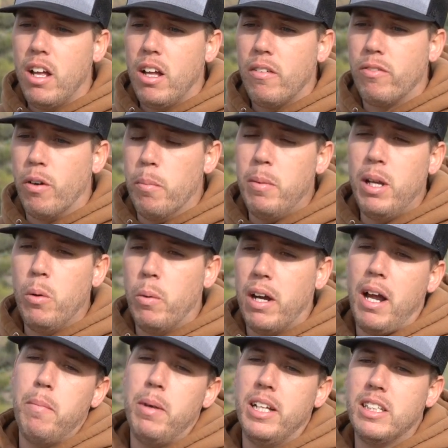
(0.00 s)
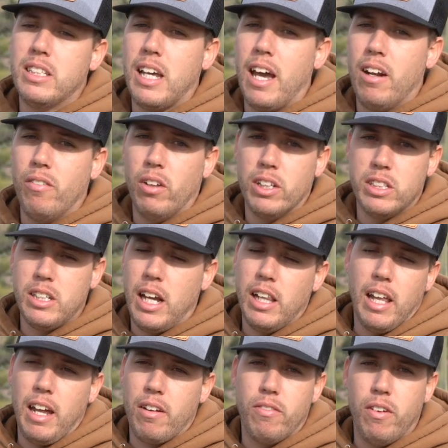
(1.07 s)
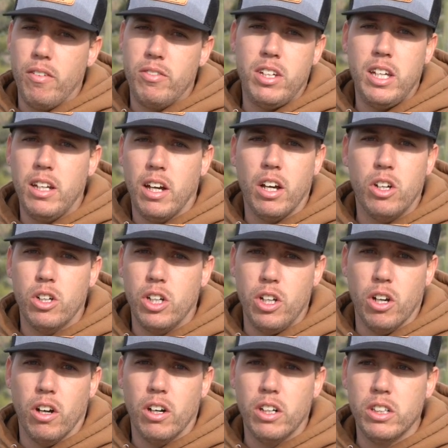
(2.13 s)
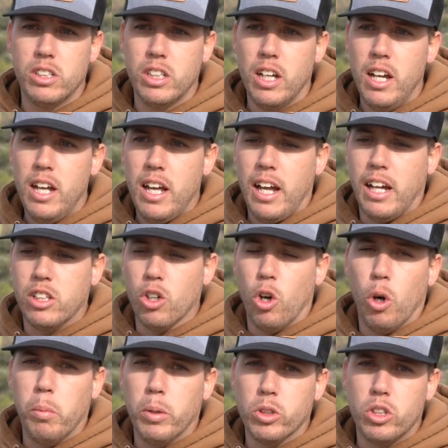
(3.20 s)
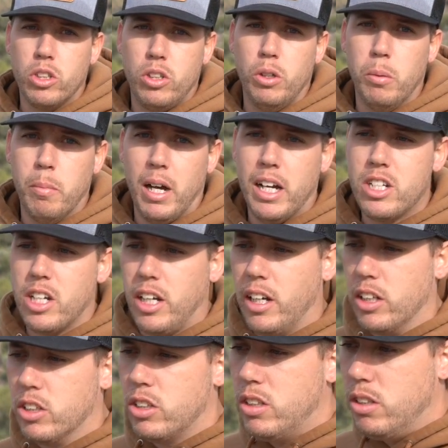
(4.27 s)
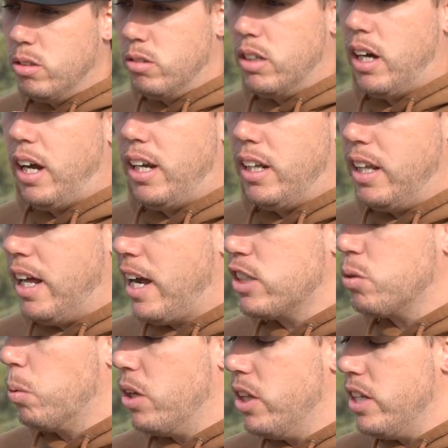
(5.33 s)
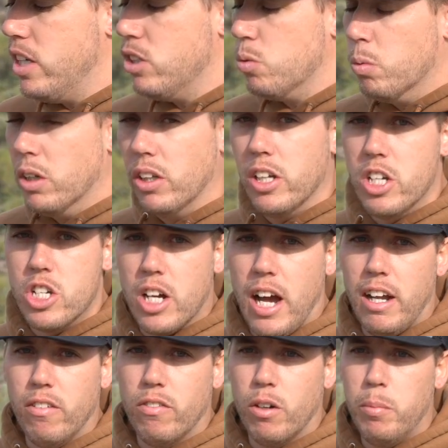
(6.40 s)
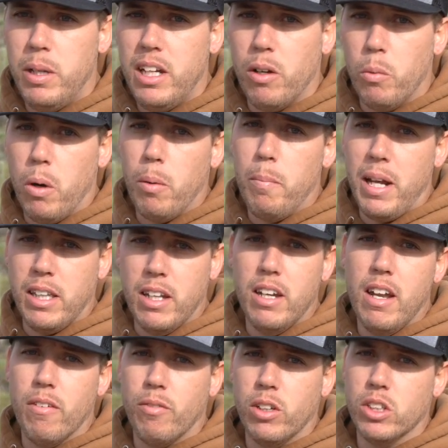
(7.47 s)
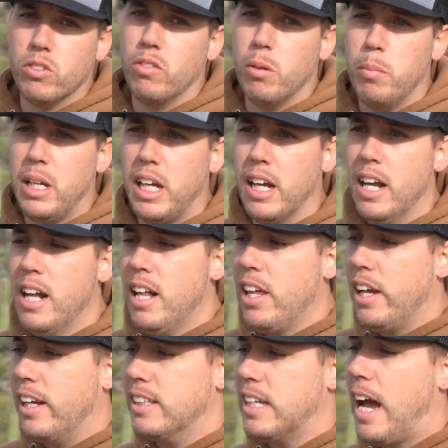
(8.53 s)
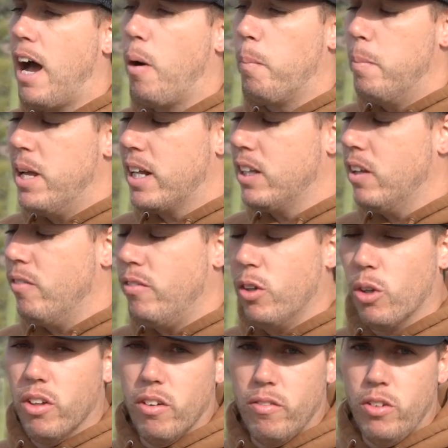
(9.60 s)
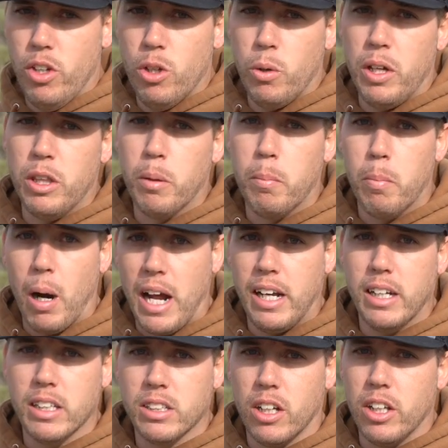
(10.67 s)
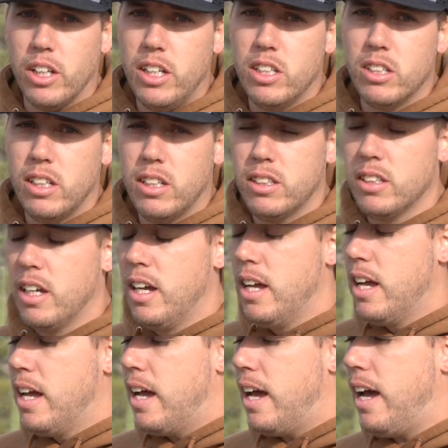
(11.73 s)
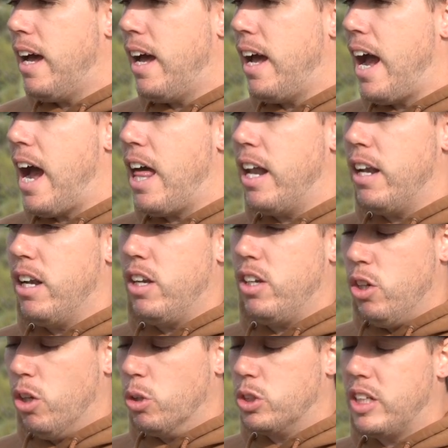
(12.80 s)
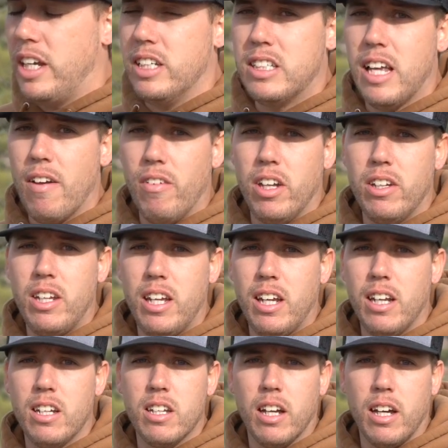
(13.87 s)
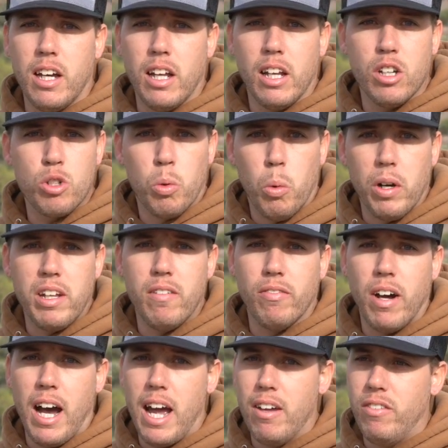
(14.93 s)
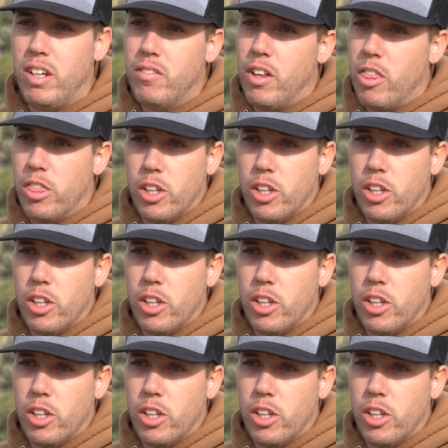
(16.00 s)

For me, when I'm inside of, let's say, like 1,500 yards, it's almost too much and it's too tight. That's where these really shine for me, and what made the difference for me is how big the field of view and the brightness on these is at, say 17 to 25, even